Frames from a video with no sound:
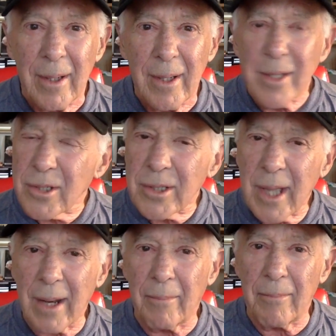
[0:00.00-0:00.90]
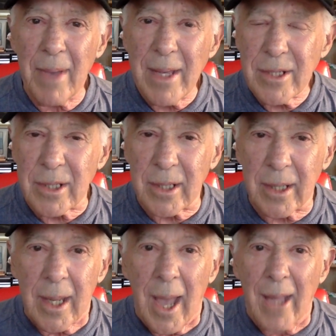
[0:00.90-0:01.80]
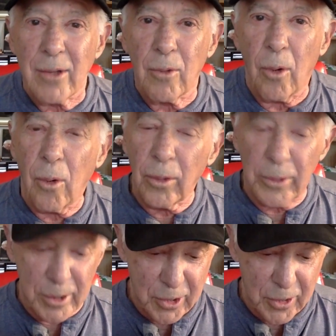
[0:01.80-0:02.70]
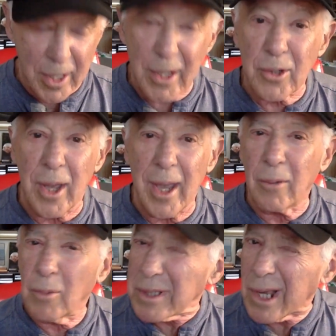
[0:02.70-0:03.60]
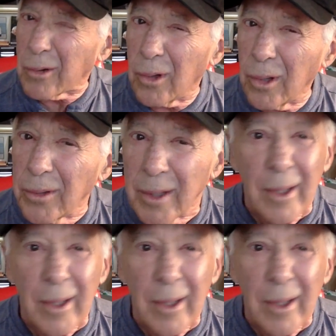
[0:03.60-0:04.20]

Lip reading: Isn't that amazing? And you hold this thing in your hand. What's that called?